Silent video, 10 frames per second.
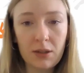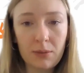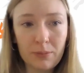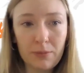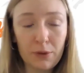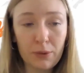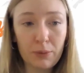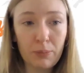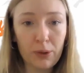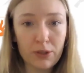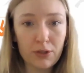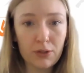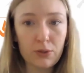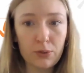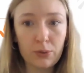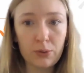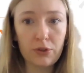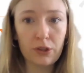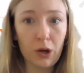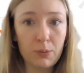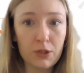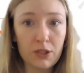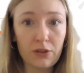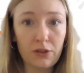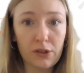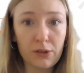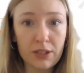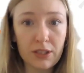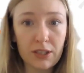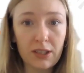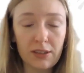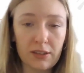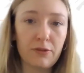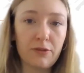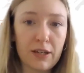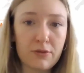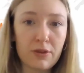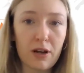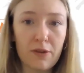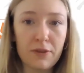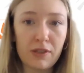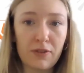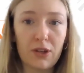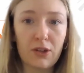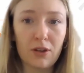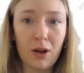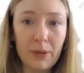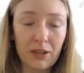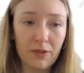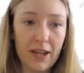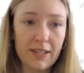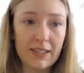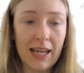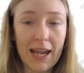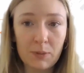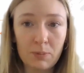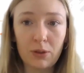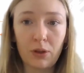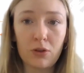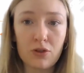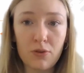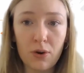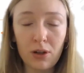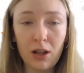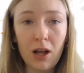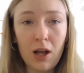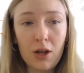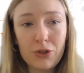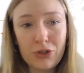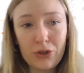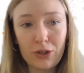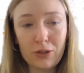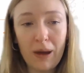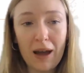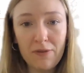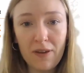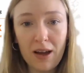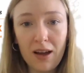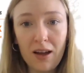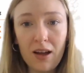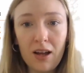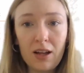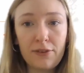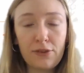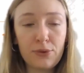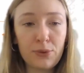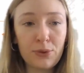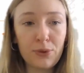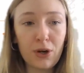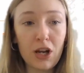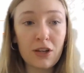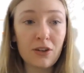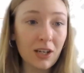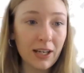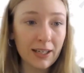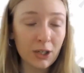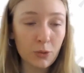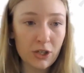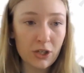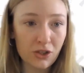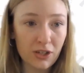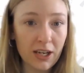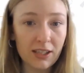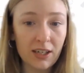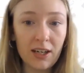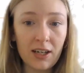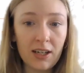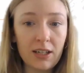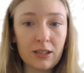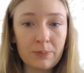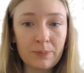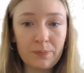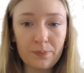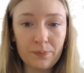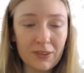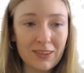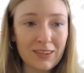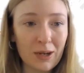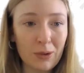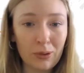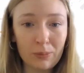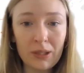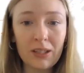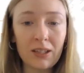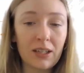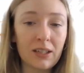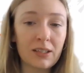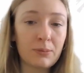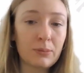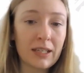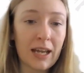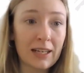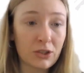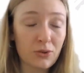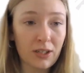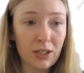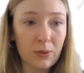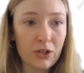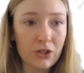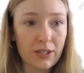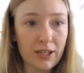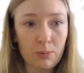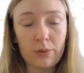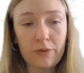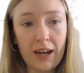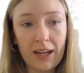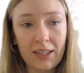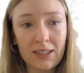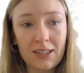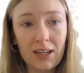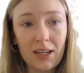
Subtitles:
the report to the competent authority, the Federal Office for Economic Affairs and Export Control, short BAFA, through an online questionnaire. There will be an electronic questionnaire provided